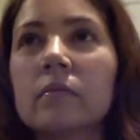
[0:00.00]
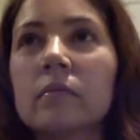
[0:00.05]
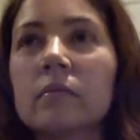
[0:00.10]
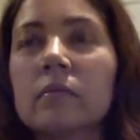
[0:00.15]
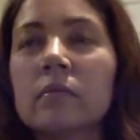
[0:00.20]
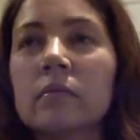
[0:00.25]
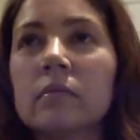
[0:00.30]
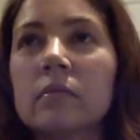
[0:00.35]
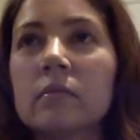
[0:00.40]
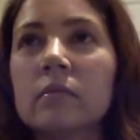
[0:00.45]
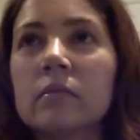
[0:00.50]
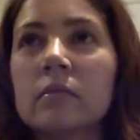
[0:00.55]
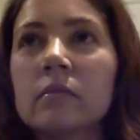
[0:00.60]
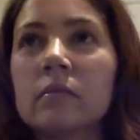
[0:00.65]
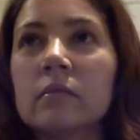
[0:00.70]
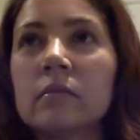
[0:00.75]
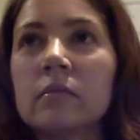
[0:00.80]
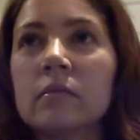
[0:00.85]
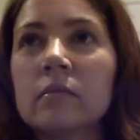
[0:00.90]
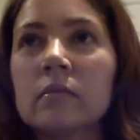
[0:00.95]

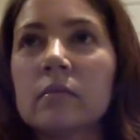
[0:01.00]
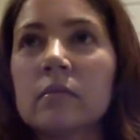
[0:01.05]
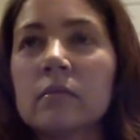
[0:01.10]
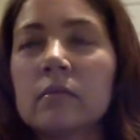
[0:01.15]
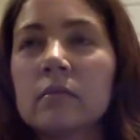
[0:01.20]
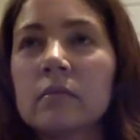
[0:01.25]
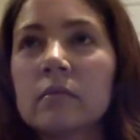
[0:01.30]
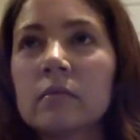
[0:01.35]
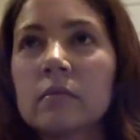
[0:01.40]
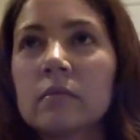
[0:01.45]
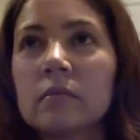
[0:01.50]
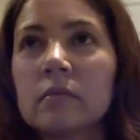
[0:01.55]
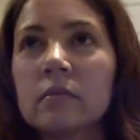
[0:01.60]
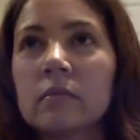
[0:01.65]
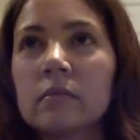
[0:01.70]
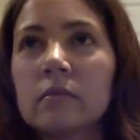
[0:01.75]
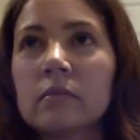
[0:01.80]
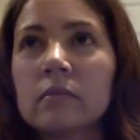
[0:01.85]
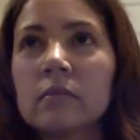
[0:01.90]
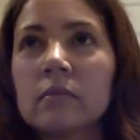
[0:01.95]

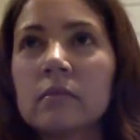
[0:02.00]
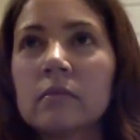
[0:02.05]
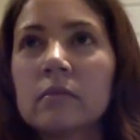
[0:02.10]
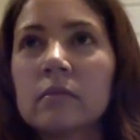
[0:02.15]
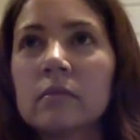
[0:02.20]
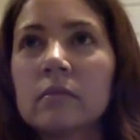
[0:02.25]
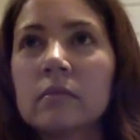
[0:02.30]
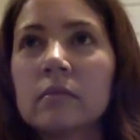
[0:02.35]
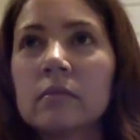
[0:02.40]
(no one is talking)